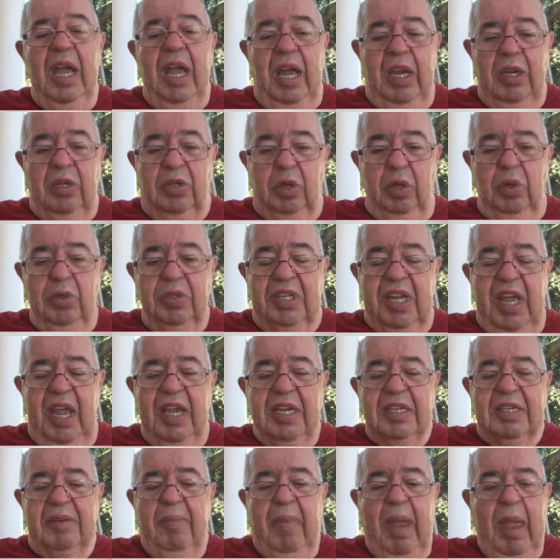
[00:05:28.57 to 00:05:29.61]
and
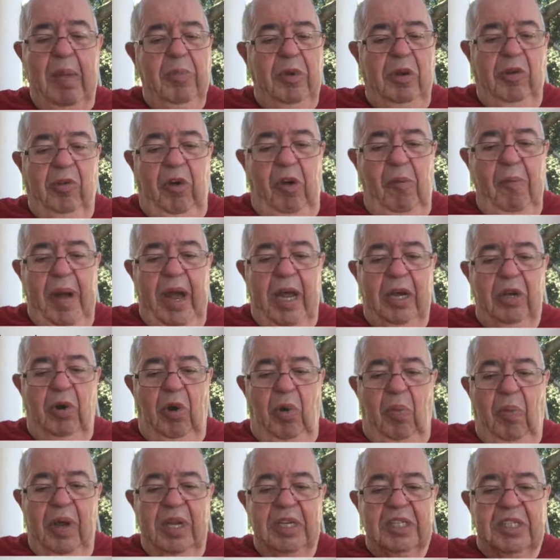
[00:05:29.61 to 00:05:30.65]
Tuesdays, and maybe a reminder
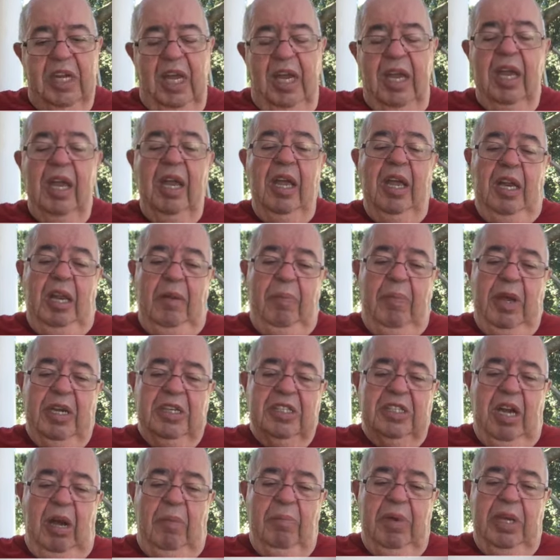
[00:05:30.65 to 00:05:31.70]
on Wednesday.
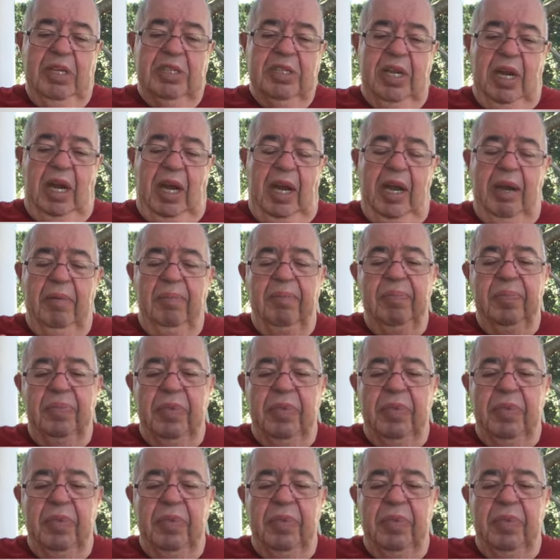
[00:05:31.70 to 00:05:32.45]
Depends how busy I am.